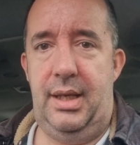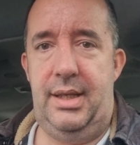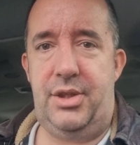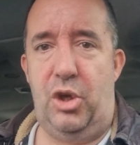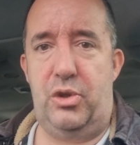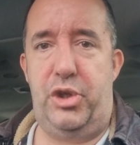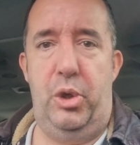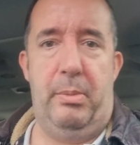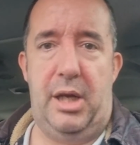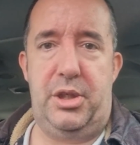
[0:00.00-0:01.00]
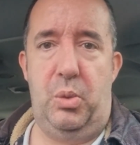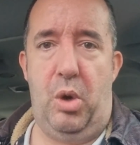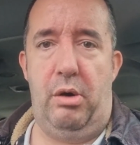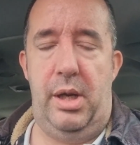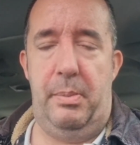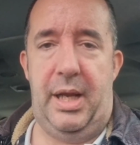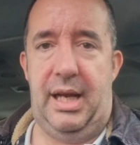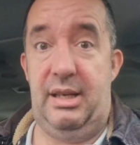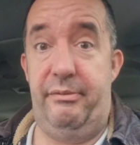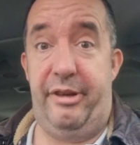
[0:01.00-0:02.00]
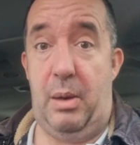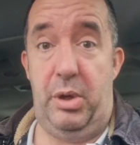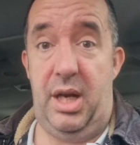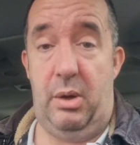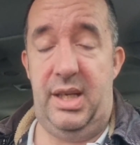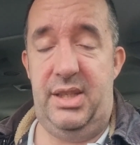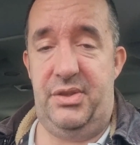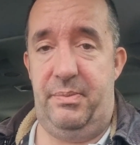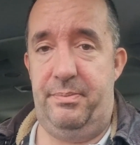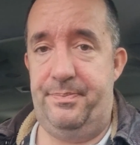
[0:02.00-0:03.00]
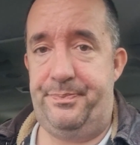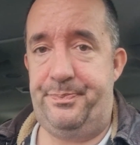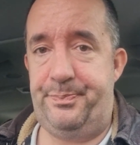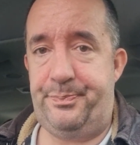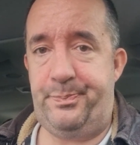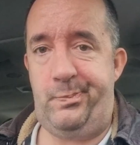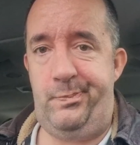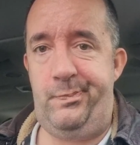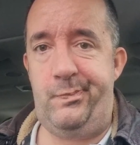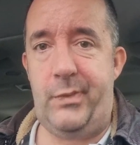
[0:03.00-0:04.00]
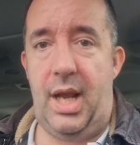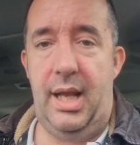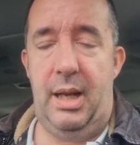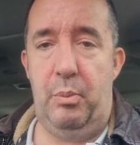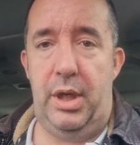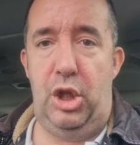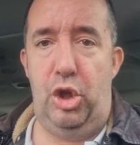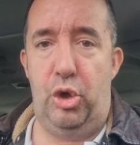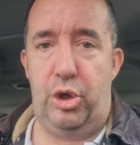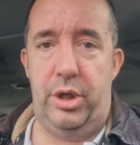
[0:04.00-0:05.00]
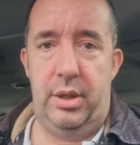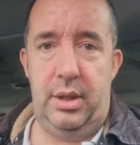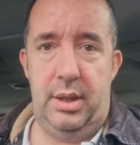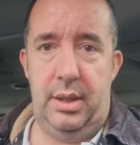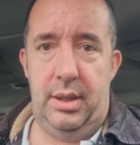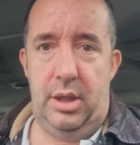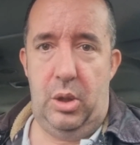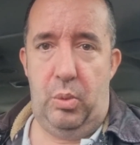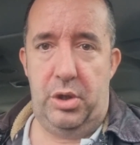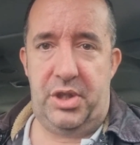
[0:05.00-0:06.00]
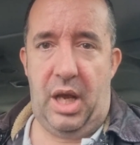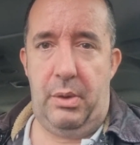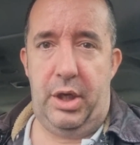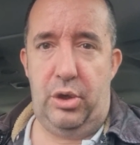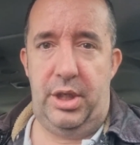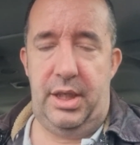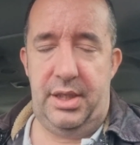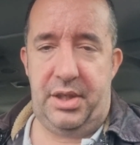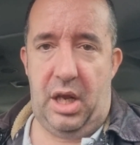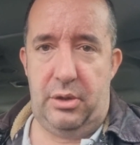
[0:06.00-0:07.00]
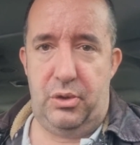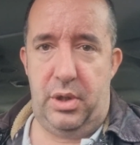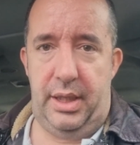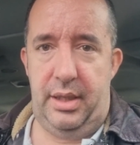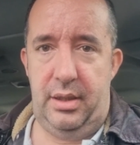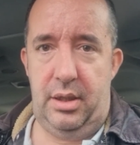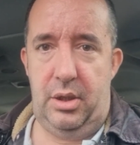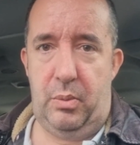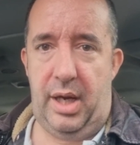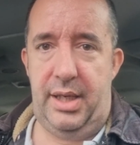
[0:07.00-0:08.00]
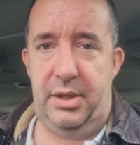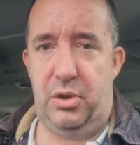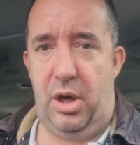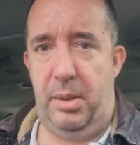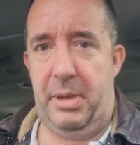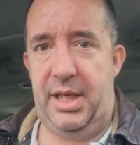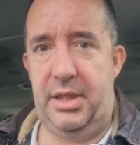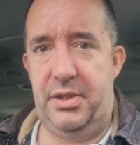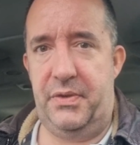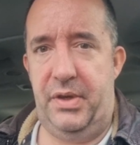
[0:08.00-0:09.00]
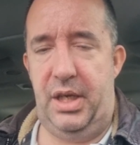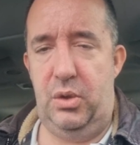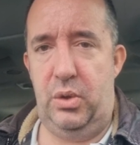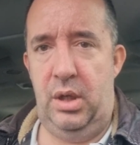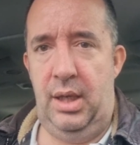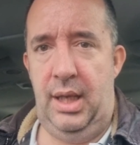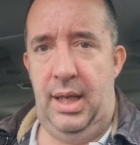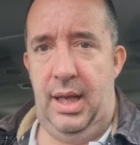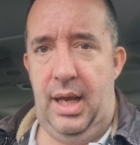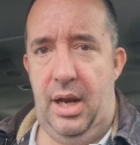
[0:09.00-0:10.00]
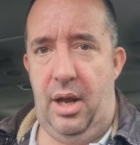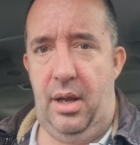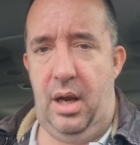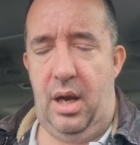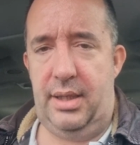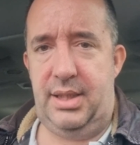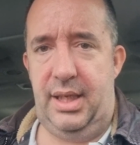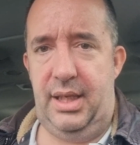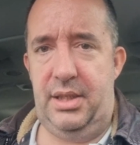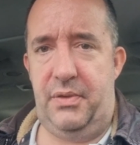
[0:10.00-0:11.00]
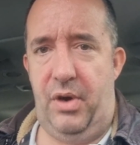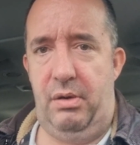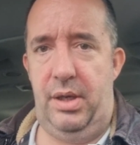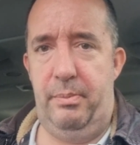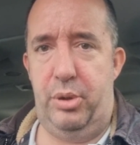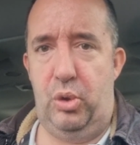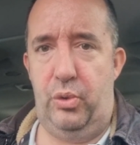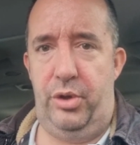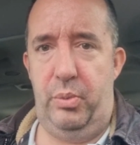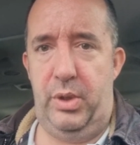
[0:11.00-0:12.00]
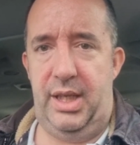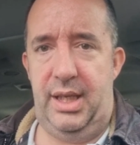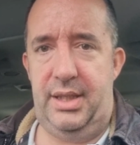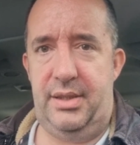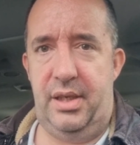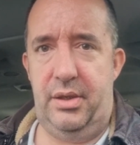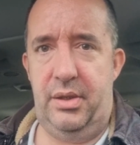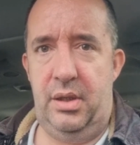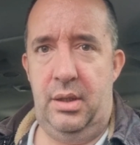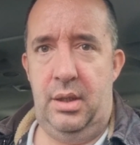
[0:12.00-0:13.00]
it's not too much to worry about. In fact, we know it isn't. And then we look at what's going on in this country and the way they're trying to make us feel. And I think it's very important that we need to